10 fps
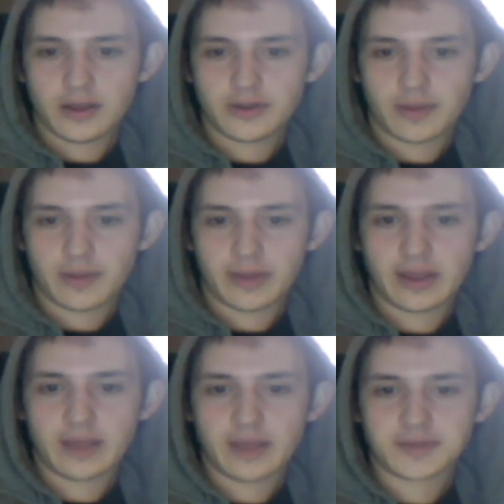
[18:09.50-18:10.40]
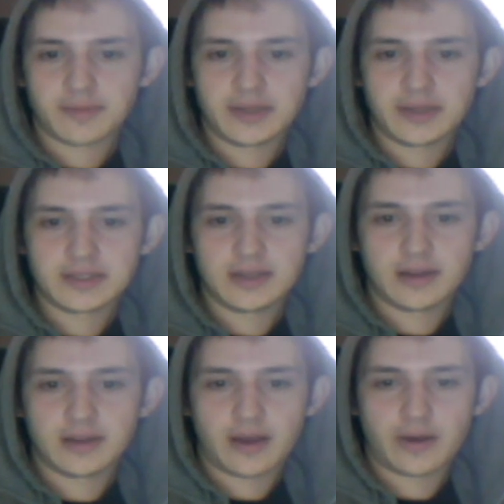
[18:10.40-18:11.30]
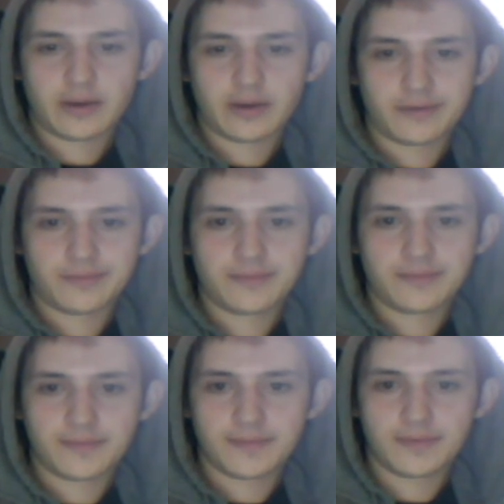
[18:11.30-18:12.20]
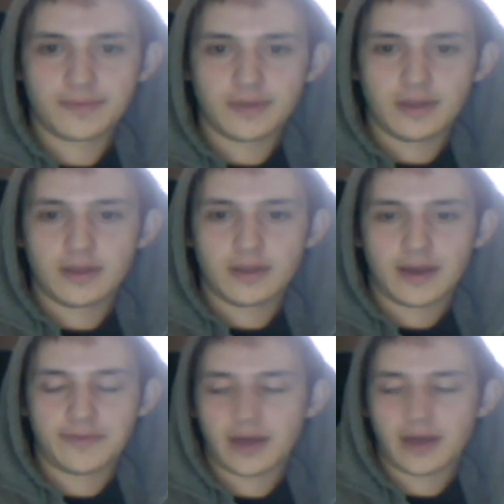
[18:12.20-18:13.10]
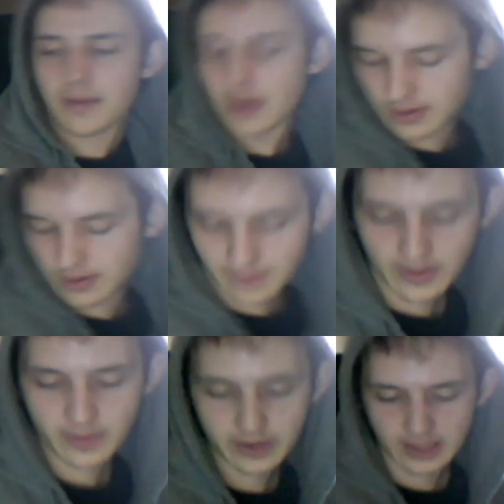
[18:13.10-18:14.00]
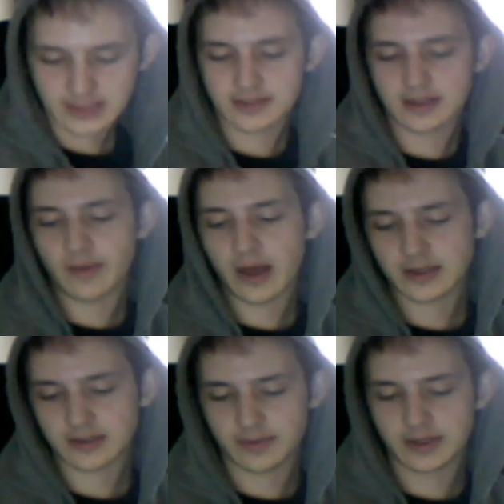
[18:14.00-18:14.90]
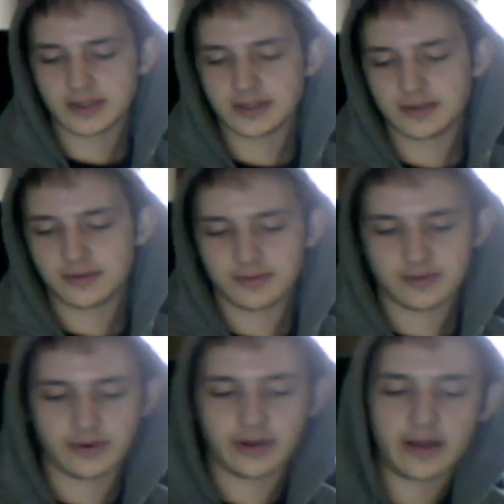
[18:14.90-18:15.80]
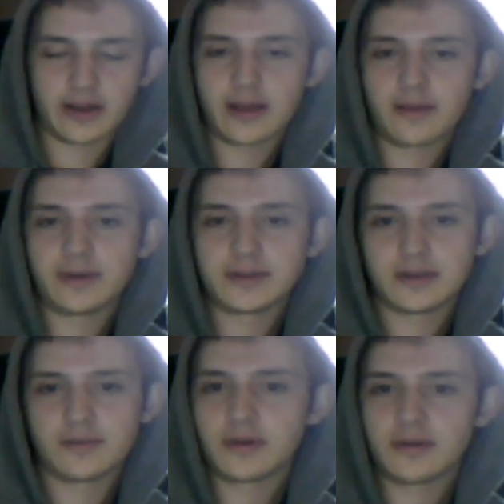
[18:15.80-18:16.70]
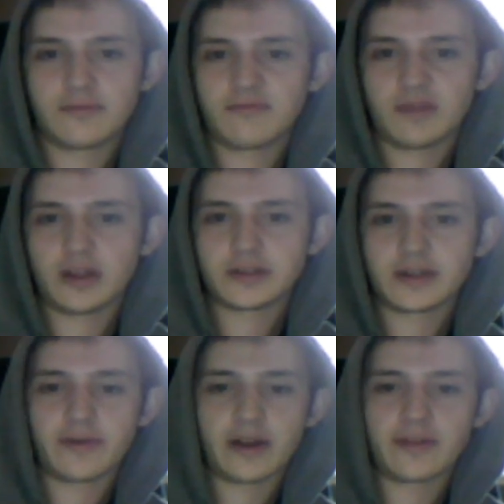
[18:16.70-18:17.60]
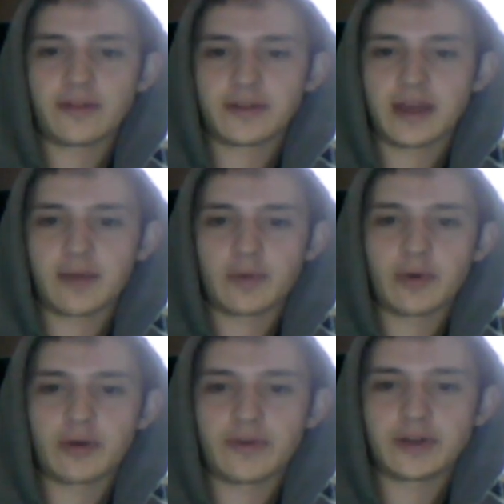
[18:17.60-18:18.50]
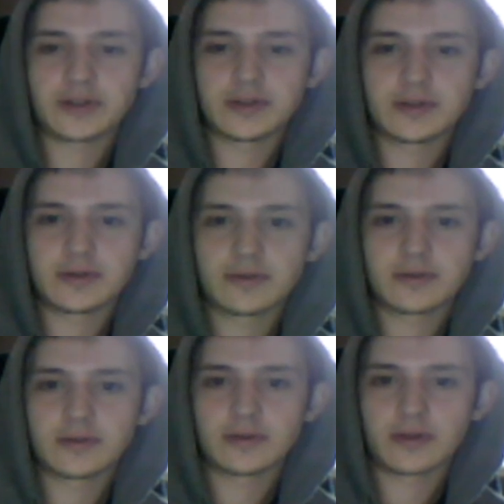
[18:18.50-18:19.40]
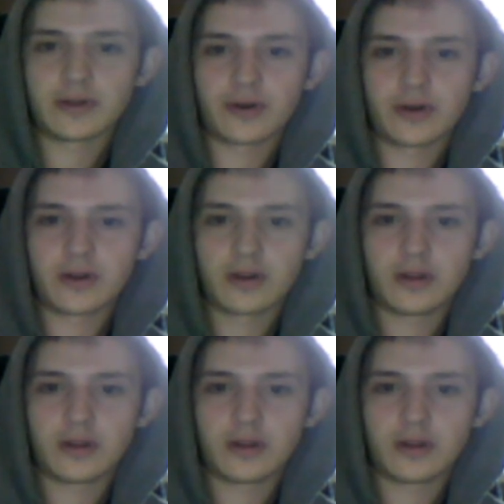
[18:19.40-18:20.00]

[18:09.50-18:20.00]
Do I play any games on PC? No, I don't. I've thought about it. I've thought about getting cinematics on PC too, learning how to edit PC, but I just never had the time or motivation to learn.